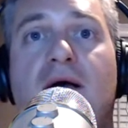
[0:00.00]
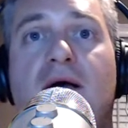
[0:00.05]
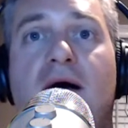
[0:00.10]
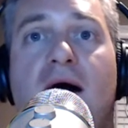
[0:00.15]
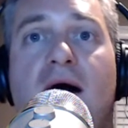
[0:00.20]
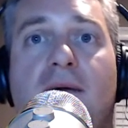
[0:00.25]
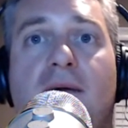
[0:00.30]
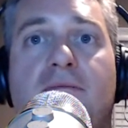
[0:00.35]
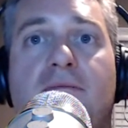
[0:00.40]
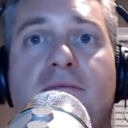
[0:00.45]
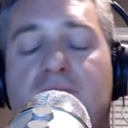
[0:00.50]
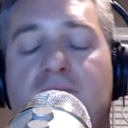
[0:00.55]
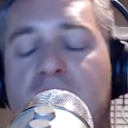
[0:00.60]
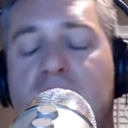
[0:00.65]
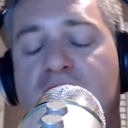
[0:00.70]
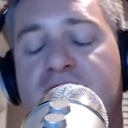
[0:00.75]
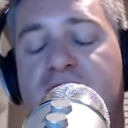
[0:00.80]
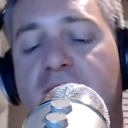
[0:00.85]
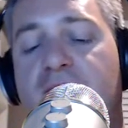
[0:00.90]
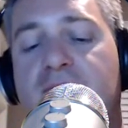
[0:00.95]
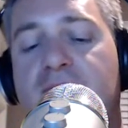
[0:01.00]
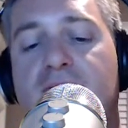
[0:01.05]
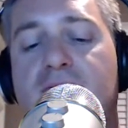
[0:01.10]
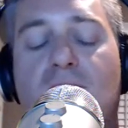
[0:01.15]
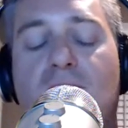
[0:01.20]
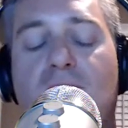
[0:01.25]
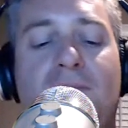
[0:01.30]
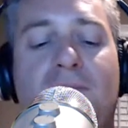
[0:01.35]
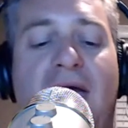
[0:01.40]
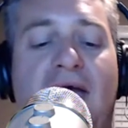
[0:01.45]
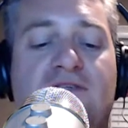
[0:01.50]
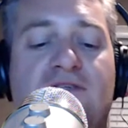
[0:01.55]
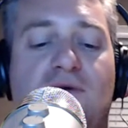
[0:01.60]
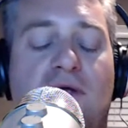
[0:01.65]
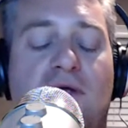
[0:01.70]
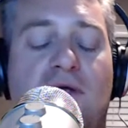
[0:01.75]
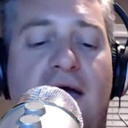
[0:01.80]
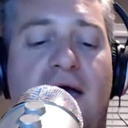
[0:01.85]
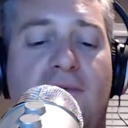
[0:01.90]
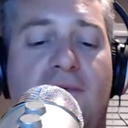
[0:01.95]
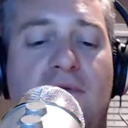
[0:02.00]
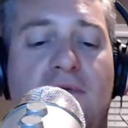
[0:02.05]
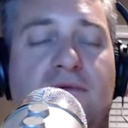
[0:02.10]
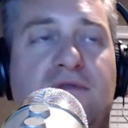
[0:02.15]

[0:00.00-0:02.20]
There's some more backstory in that one,